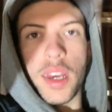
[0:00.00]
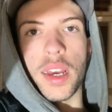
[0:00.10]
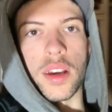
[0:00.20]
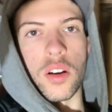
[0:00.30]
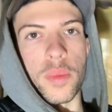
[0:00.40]

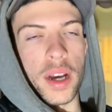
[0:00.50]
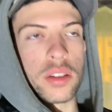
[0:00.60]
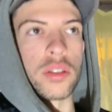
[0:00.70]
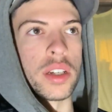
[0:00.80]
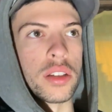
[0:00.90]
and go back
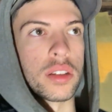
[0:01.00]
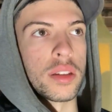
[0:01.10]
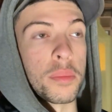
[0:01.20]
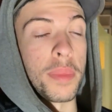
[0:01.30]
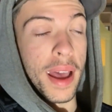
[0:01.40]
to
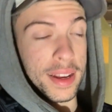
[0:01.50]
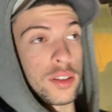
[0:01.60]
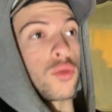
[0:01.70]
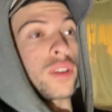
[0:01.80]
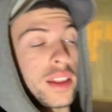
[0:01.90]

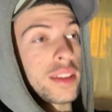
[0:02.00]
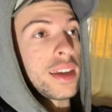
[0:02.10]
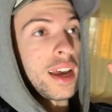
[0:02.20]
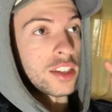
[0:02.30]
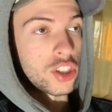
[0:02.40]
it
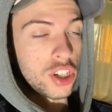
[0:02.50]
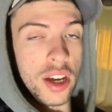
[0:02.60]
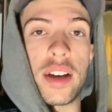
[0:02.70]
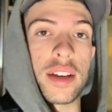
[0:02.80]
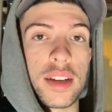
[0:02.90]
and
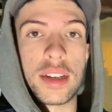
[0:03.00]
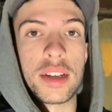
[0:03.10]
check.